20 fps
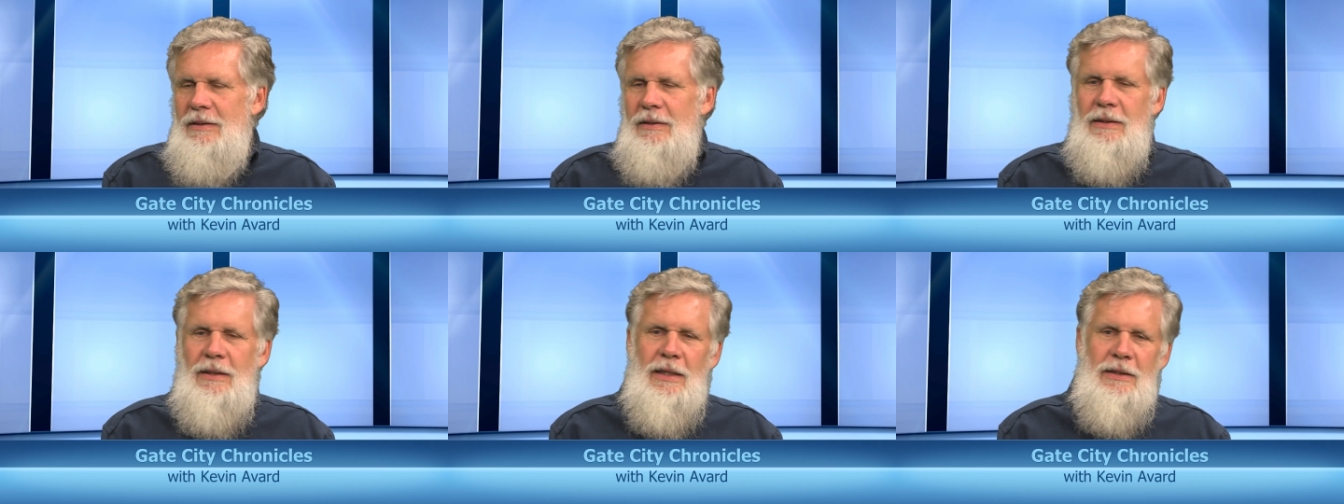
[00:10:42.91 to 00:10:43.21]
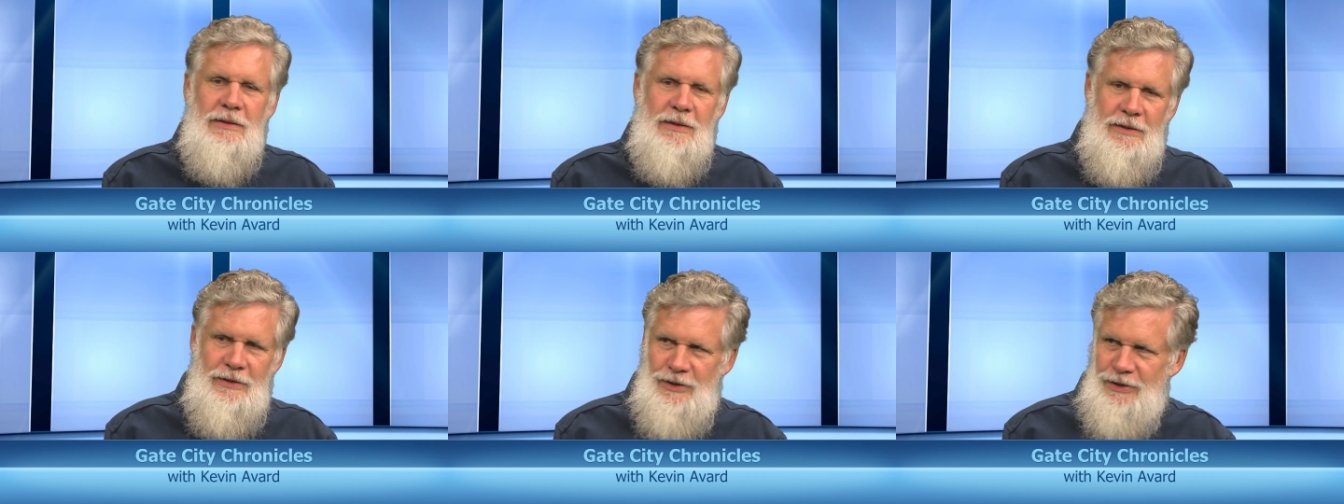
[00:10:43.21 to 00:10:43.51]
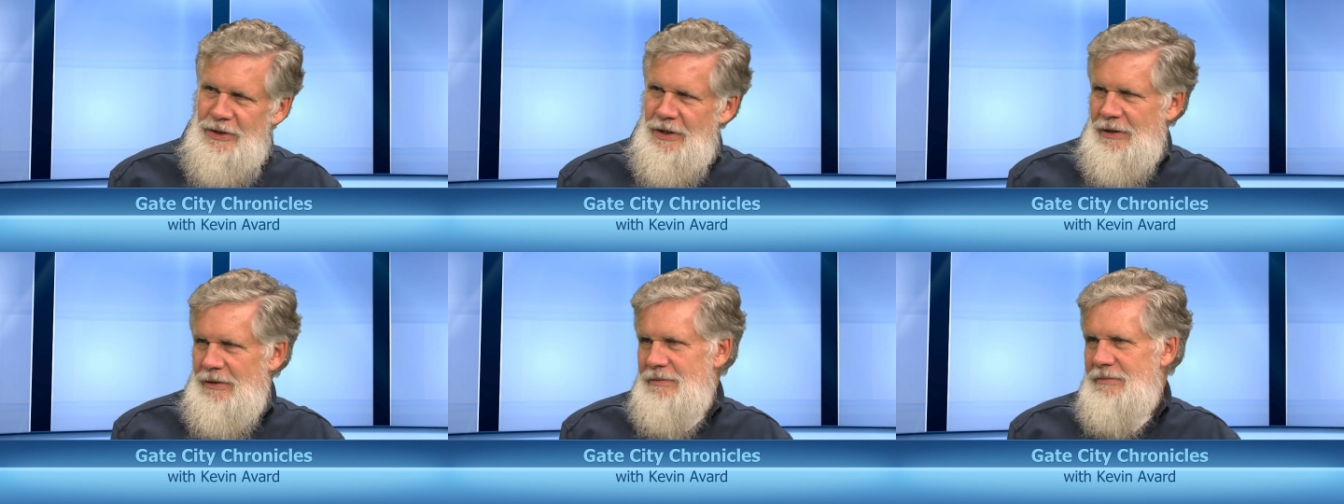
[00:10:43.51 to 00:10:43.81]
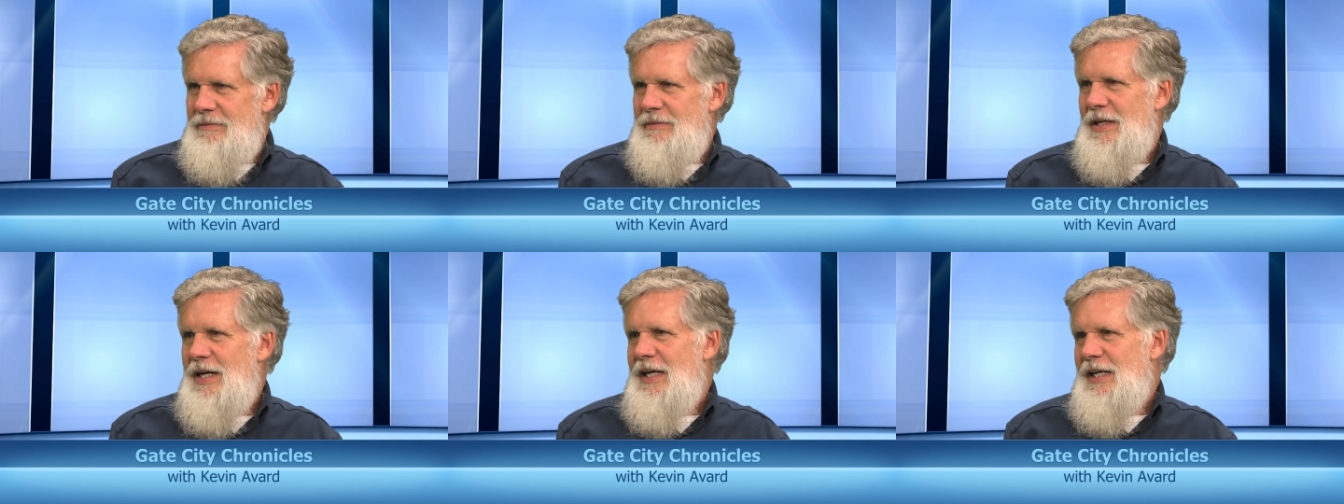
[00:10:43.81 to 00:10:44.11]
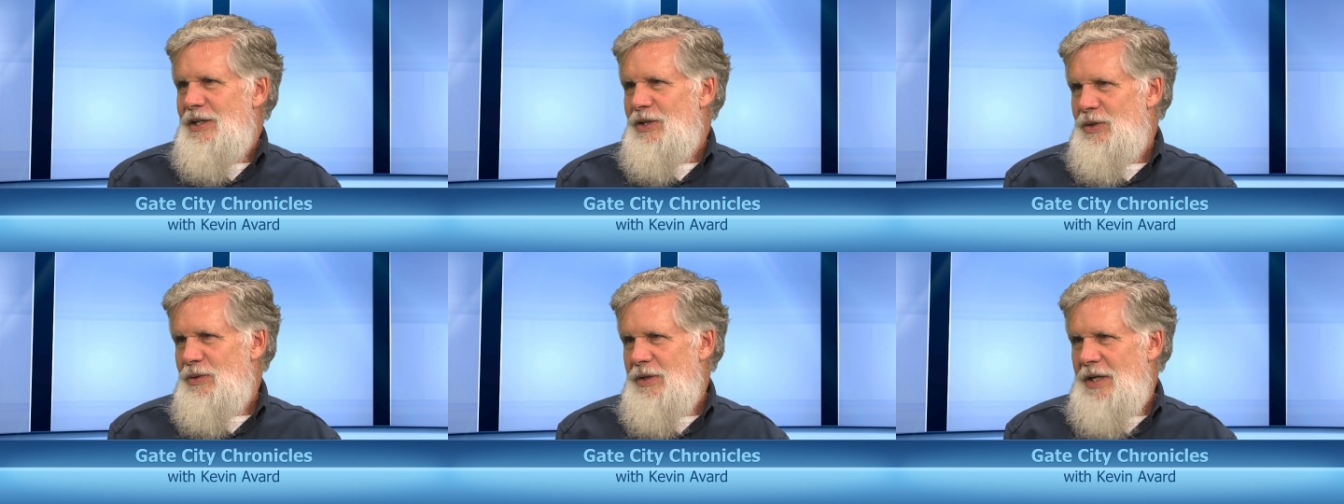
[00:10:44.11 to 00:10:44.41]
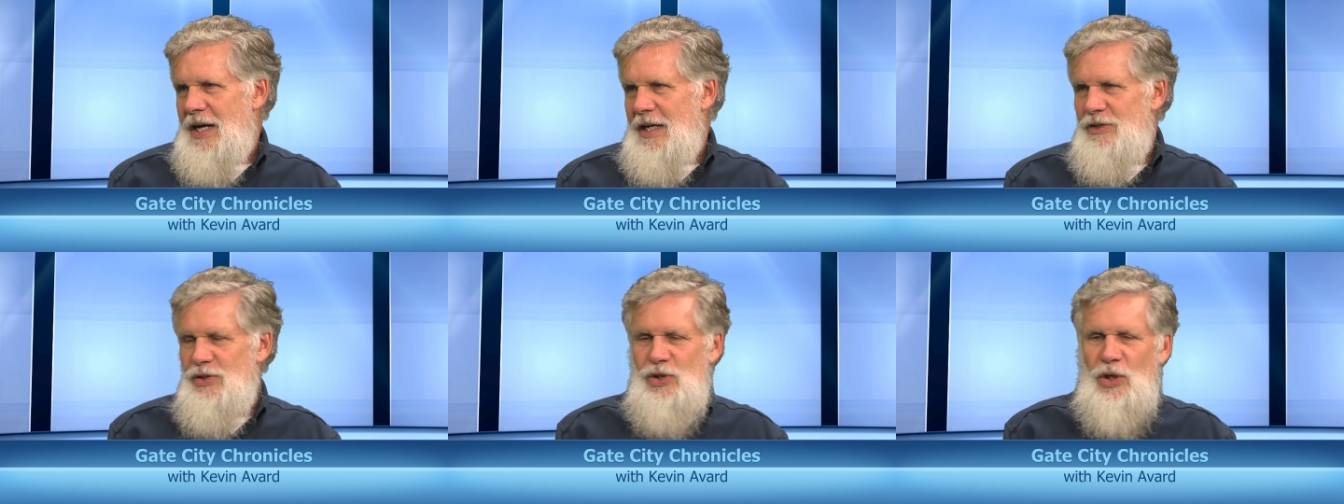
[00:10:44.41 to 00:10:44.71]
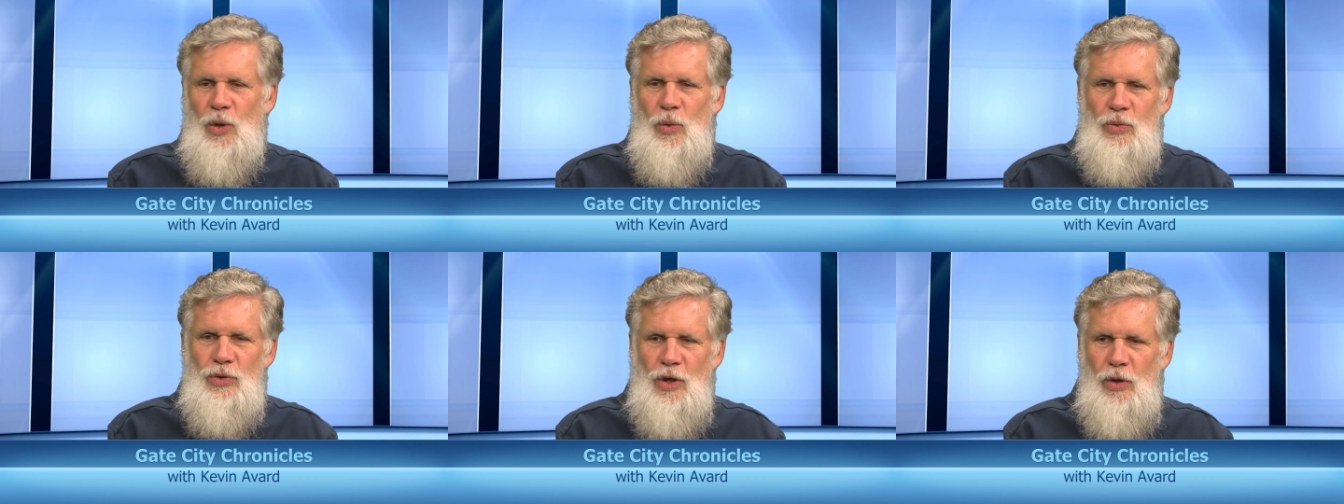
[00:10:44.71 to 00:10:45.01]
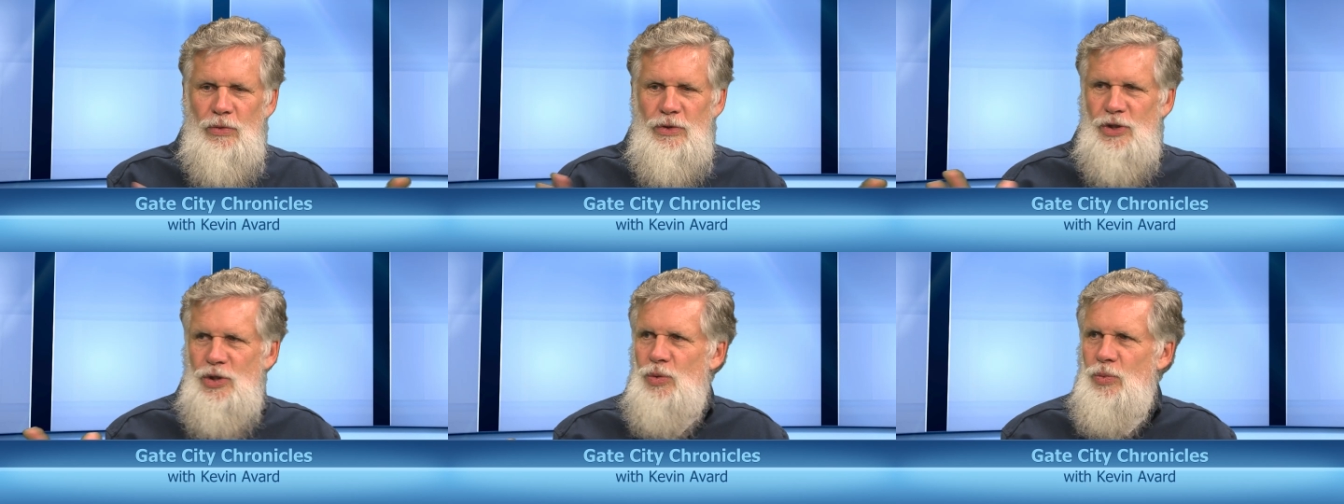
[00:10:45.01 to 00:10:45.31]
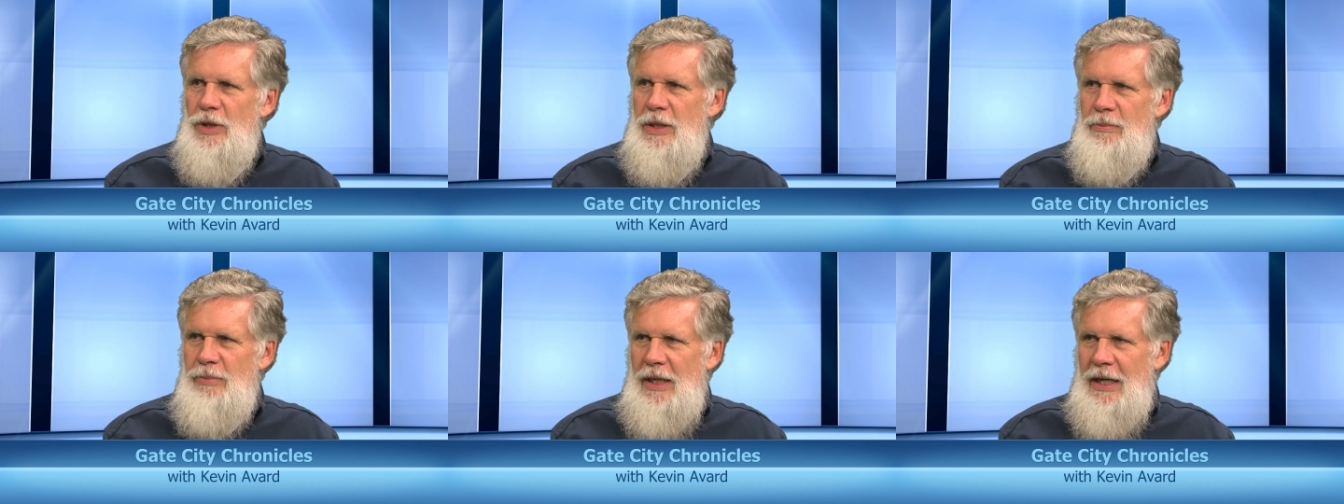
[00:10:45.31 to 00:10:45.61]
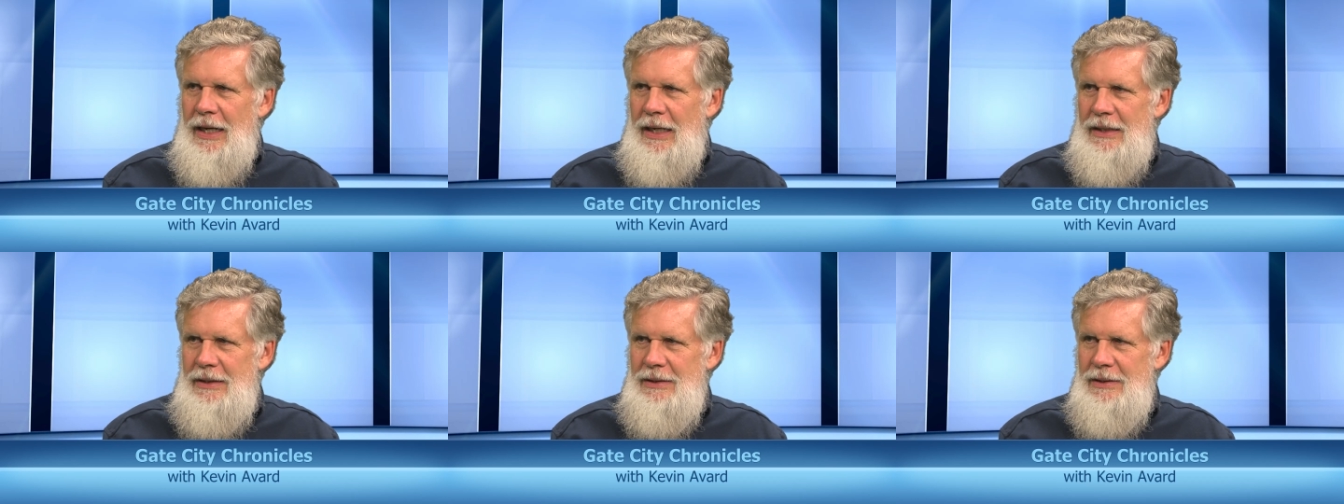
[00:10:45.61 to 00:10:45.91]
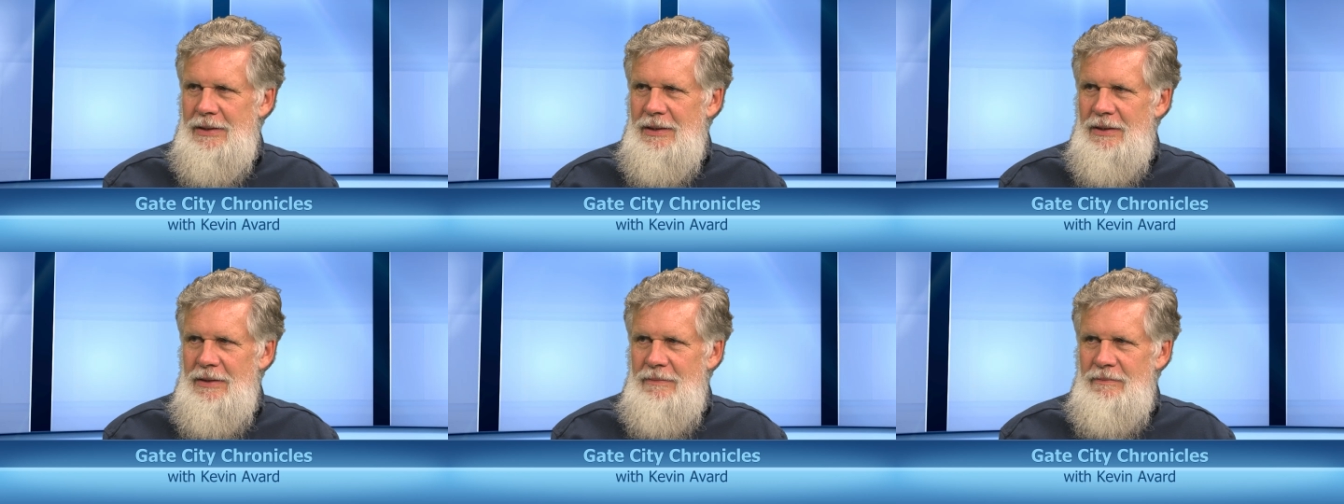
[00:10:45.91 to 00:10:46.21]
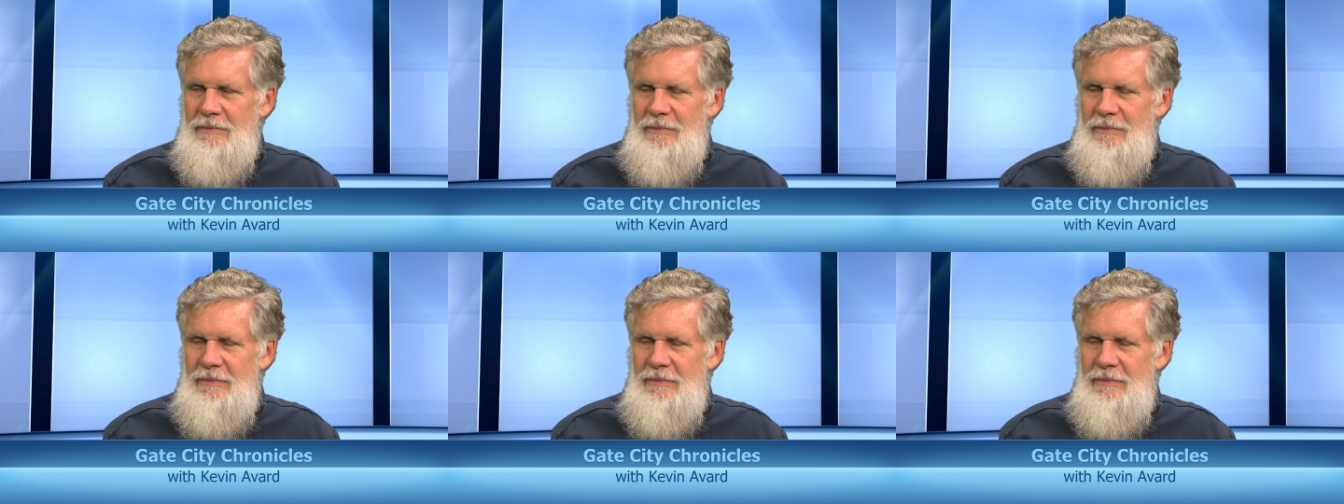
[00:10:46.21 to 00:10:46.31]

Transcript: And I said, sure, I can do that. So those 3 bikes,